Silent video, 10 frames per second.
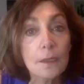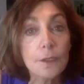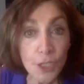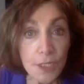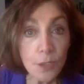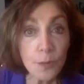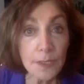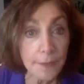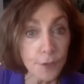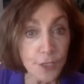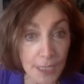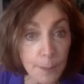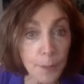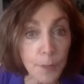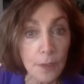Genuinely, they're
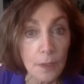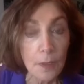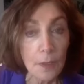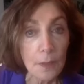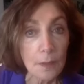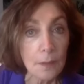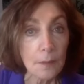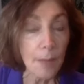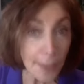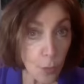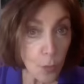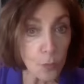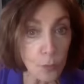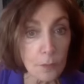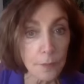tapered. My
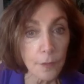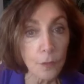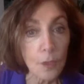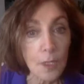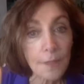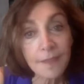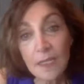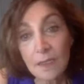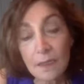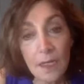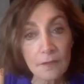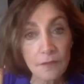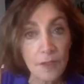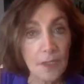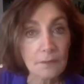own, though thin,
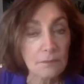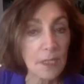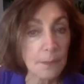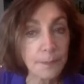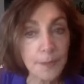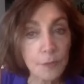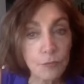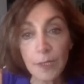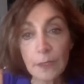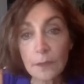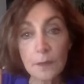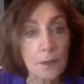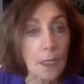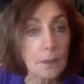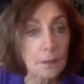have lumpy, wrinkled
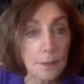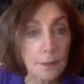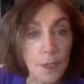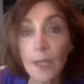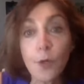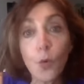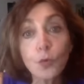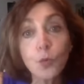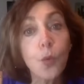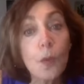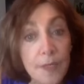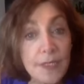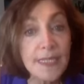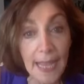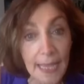knuckles, an old
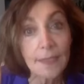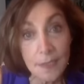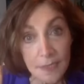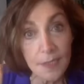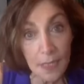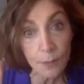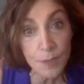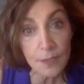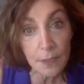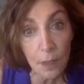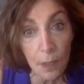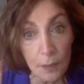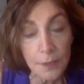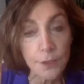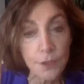woman's hand since I was in
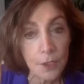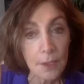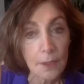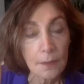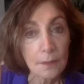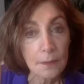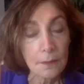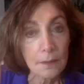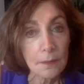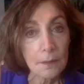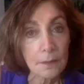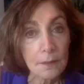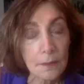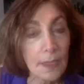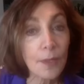college.
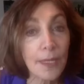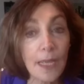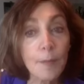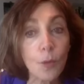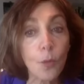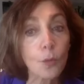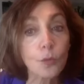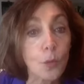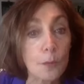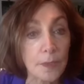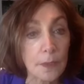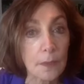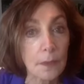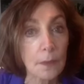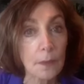Now I am an old woman,
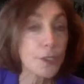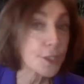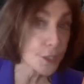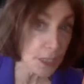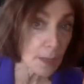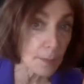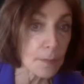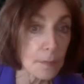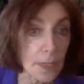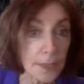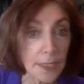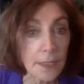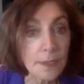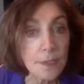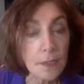what to some, I guess,